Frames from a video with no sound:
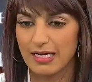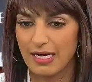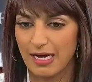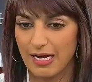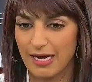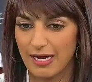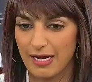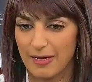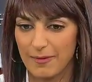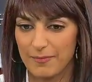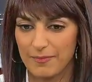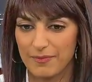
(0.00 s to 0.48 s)

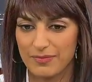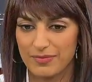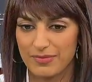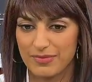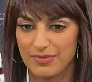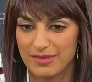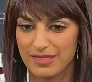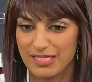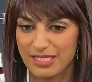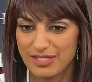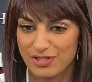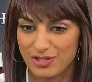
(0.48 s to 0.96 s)
Um,
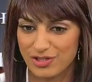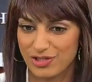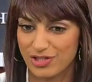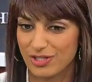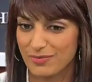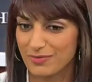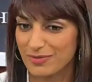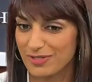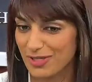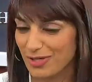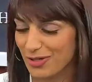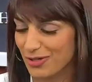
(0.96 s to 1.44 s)
these are
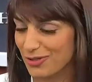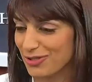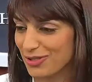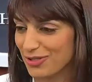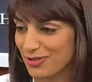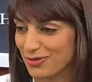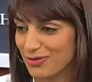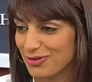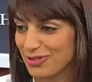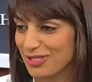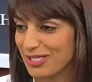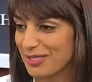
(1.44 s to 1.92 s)
ships that are
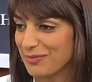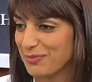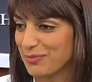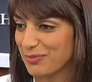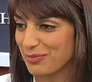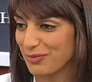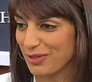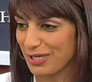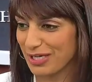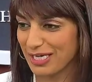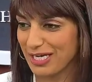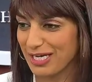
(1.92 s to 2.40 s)
literally
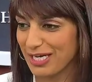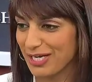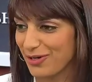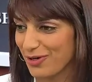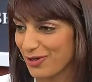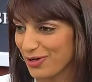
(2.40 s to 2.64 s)
bringing